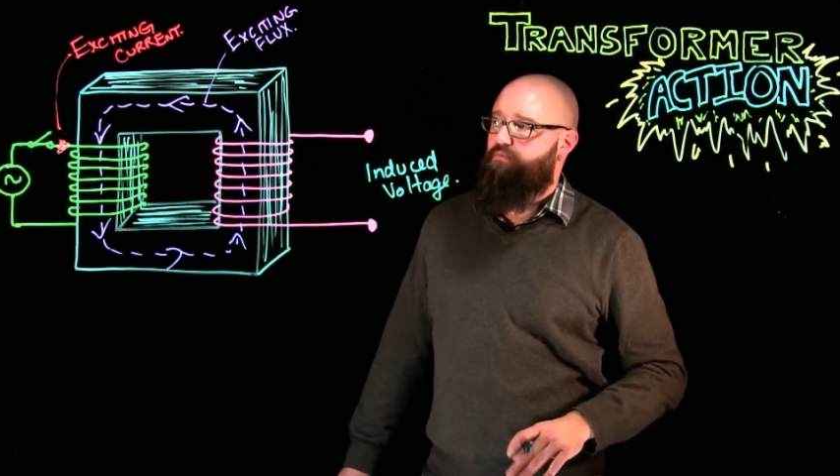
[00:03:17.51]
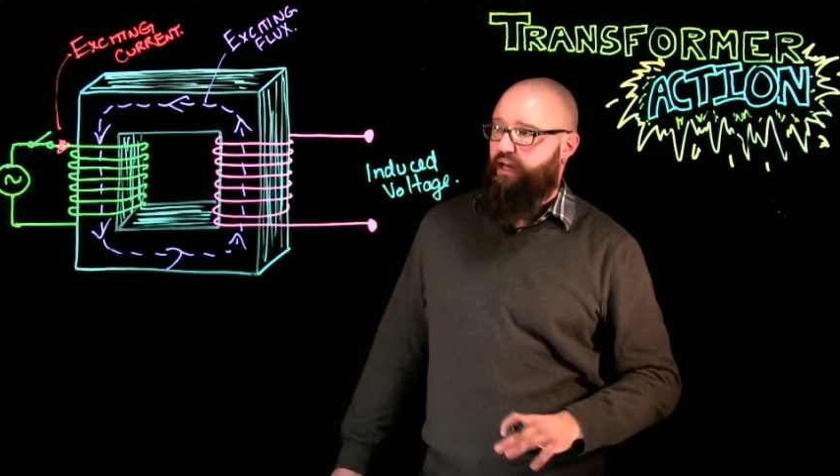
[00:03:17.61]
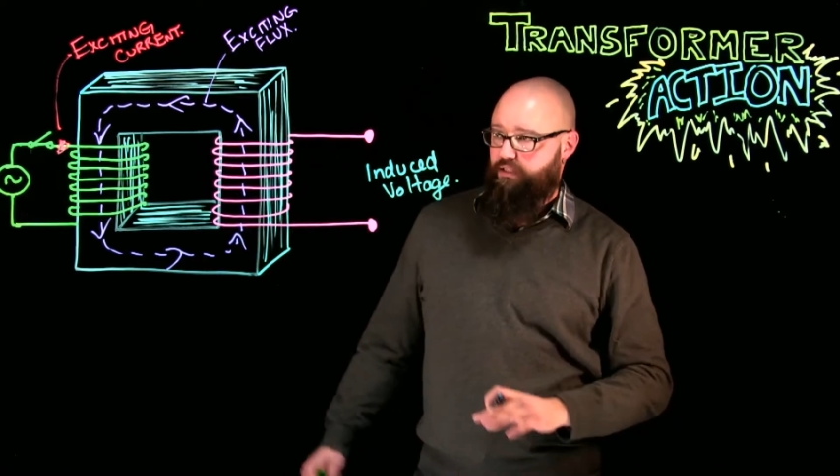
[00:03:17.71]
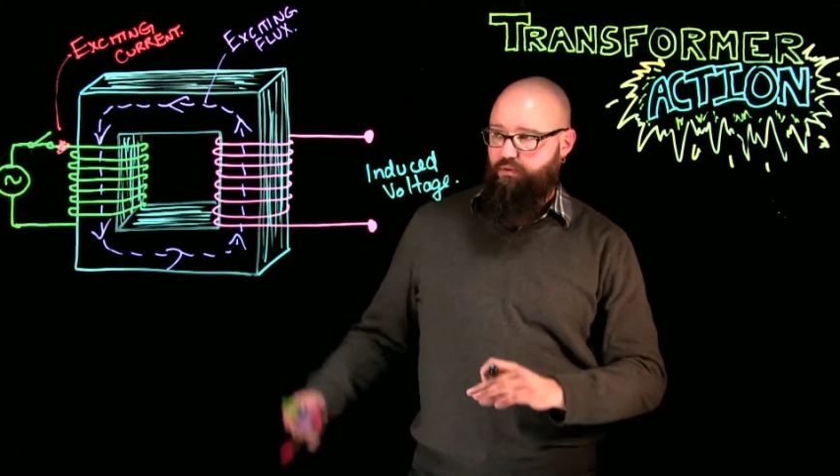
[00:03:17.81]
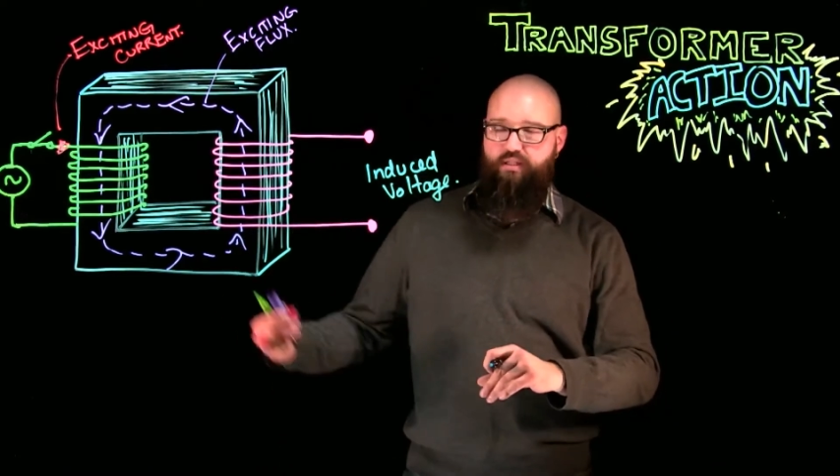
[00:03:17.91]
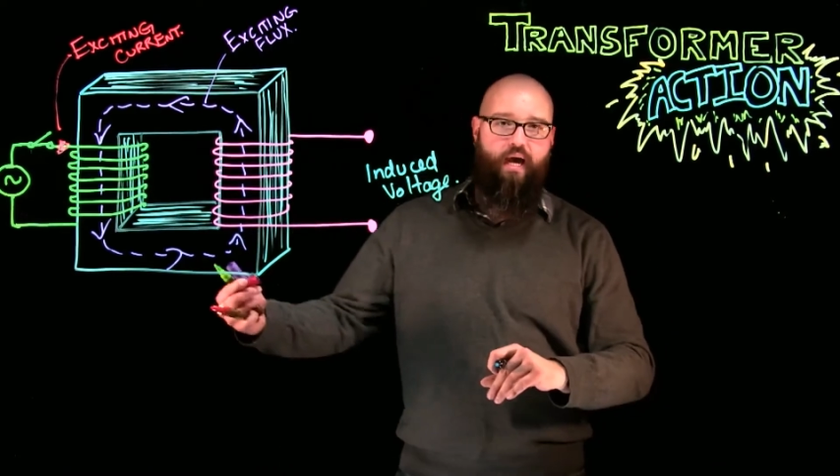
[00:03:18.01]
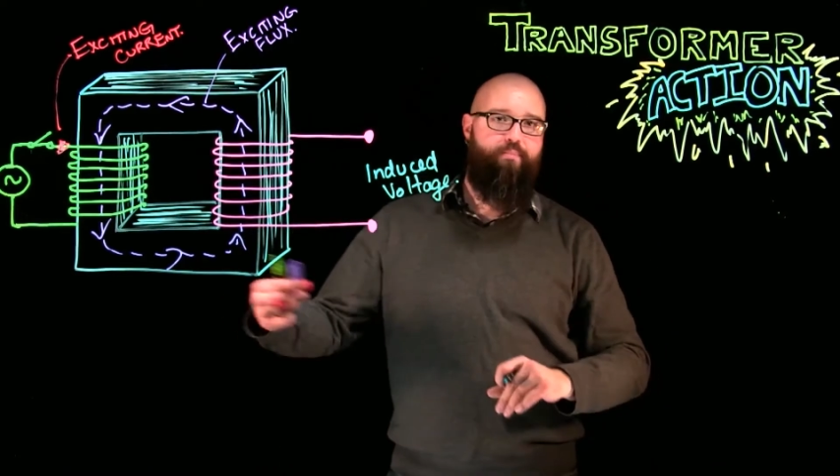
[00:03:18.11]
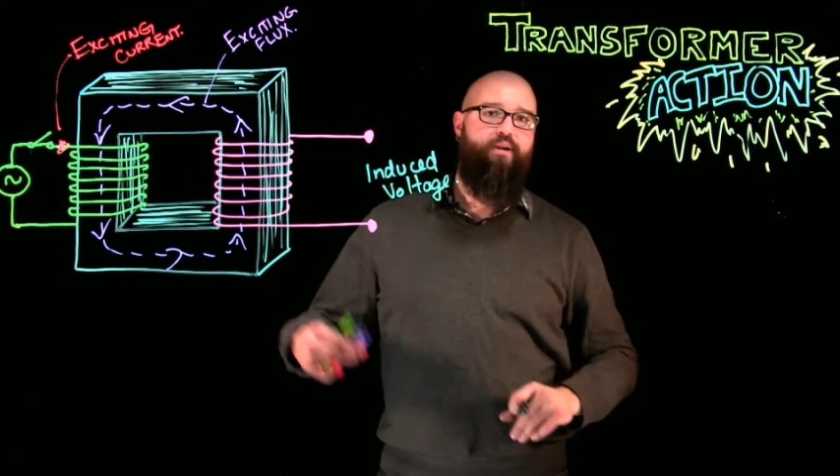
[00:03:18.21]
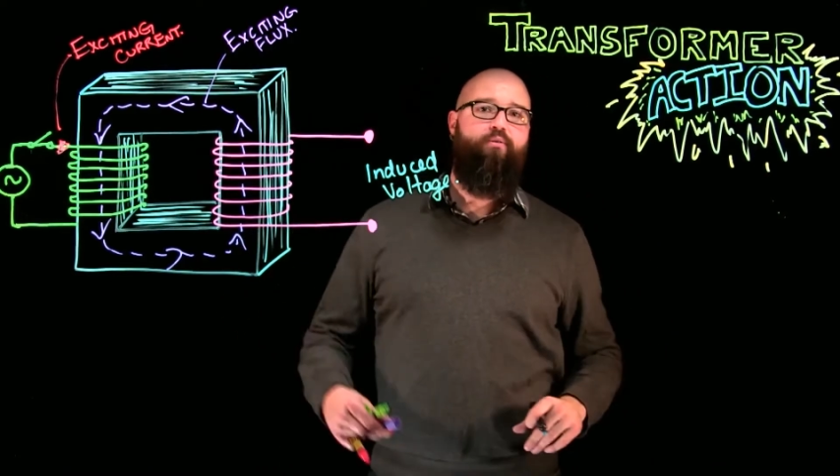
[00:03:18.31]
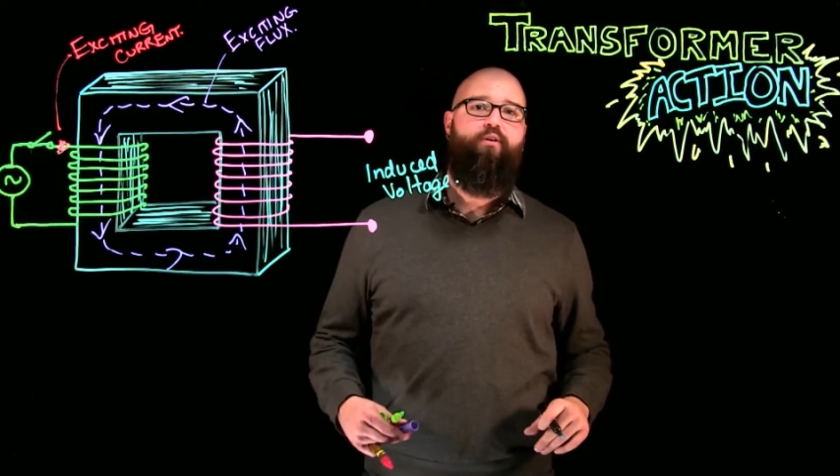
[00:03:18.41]
That's what's
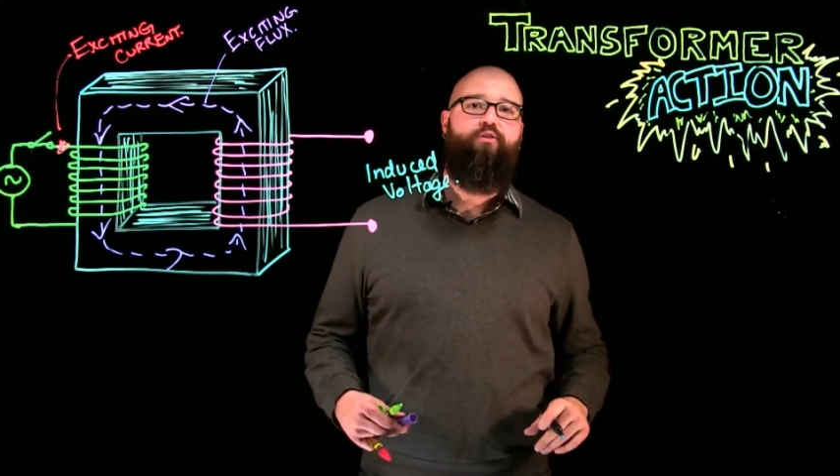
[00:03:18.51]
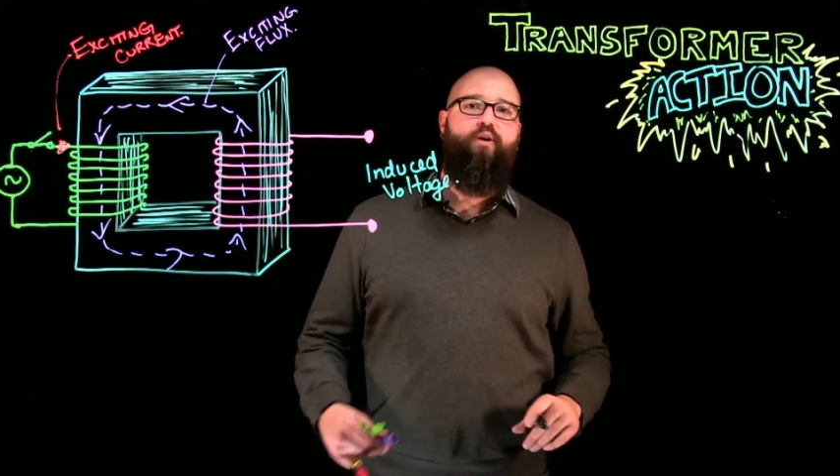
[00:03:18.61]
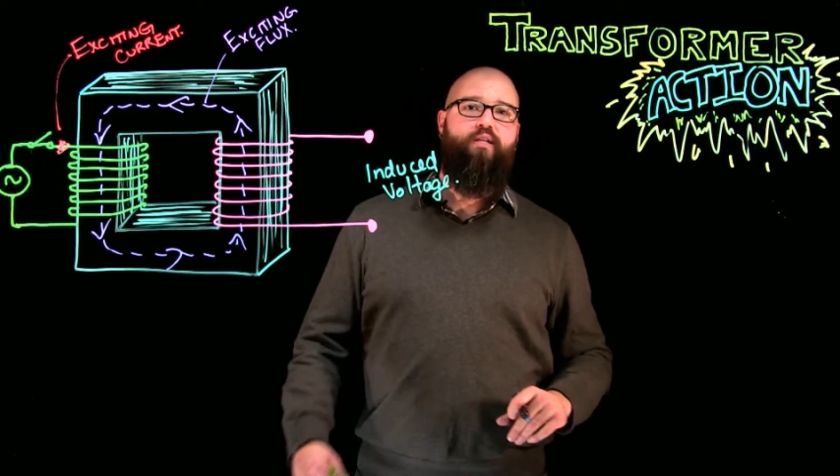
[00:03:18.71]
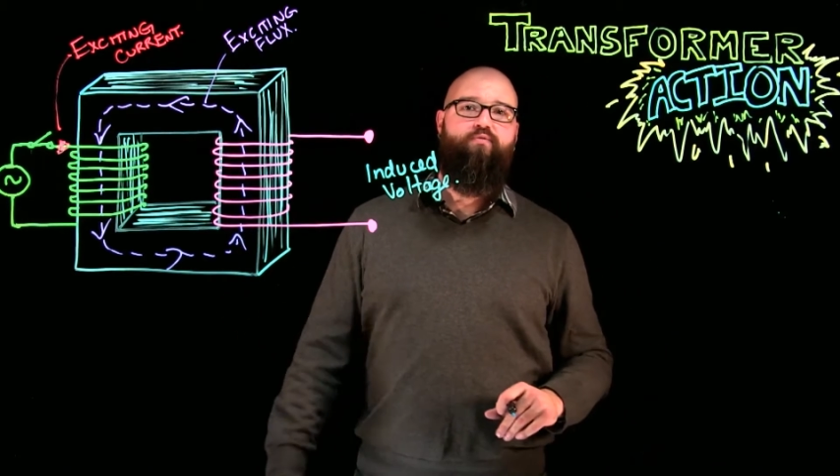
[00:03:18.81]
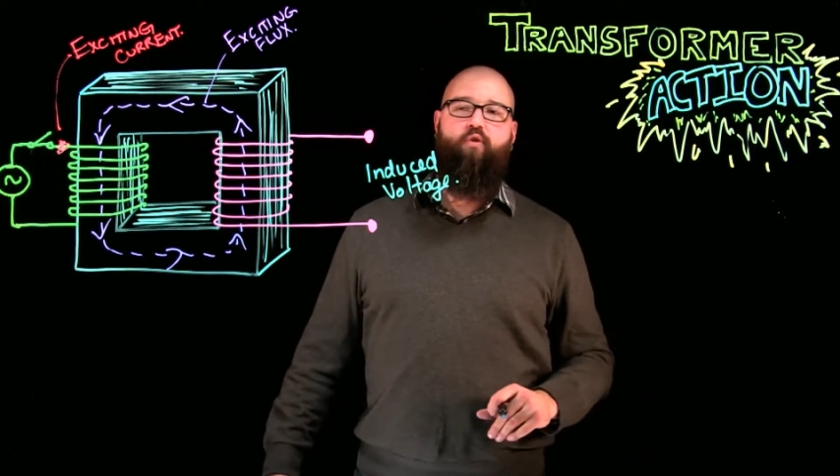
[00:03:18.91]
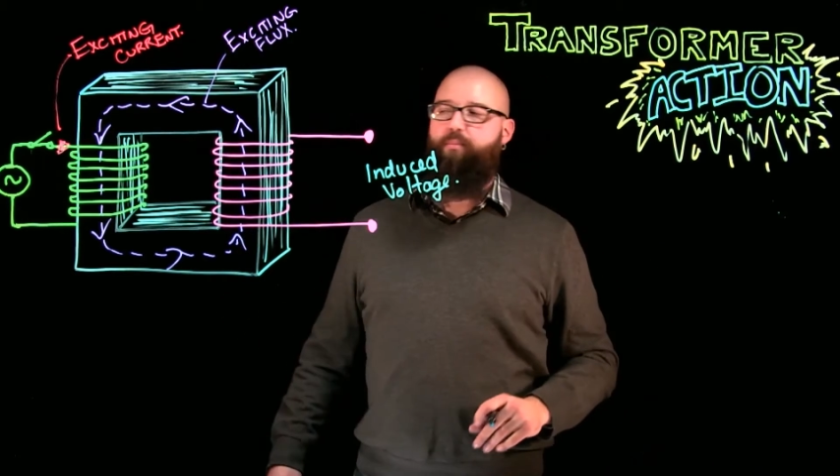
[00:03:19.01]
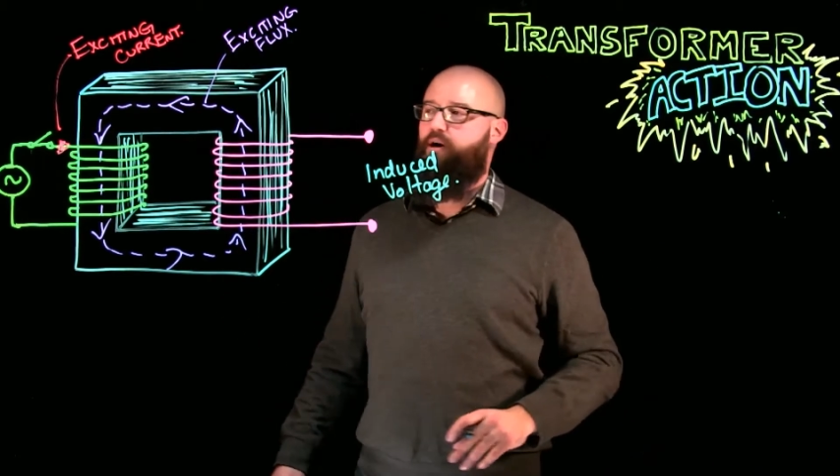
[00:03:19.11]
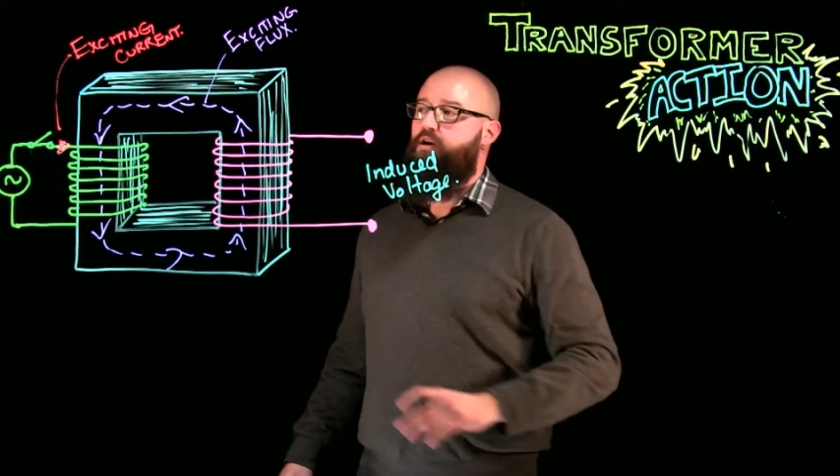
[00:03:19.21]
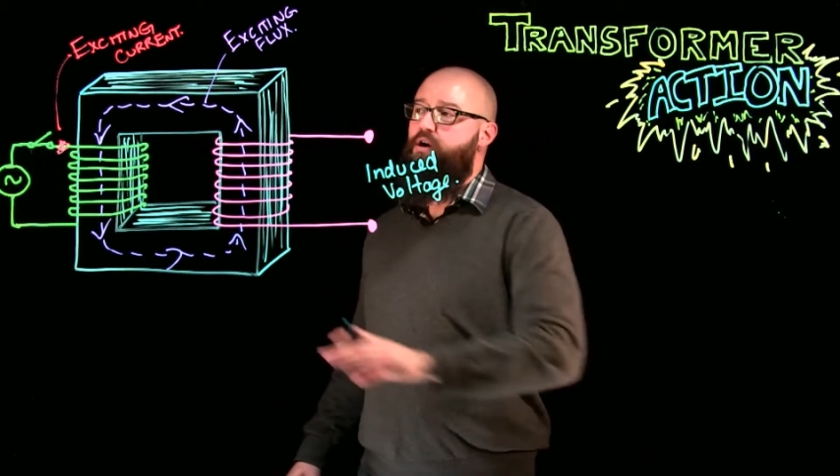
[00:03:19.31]
happening with our transformer.